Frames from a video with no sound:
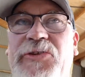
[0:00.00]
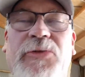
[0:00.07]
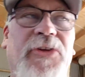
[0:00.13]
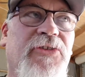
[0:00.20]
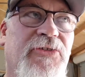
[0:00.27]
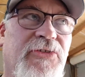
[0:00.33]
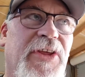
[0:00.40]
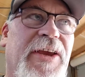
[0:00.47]
on this
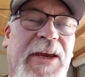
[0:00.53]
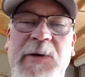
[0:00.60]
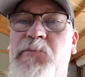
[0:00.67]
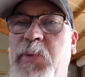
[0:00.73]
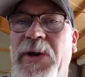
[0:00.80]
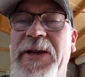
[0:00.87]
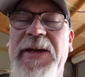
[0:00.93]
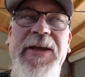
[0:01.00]
thing
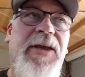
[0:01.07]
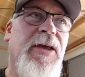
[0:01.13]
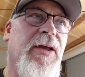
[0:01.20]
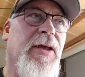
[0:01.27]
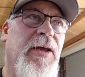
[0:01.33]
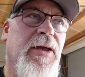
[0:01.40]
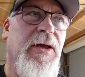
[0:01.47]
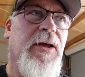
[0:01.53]
completely.
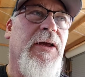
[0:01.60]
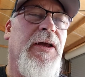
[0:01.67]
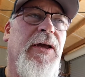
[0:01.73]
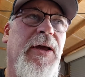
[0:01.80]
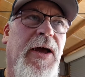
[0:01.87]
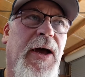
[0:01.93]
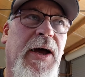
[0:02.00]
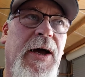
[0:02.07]

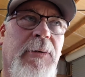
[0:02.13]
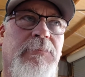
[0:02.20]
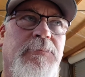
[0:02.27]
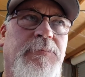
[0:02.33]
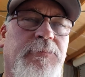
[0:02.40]
Um,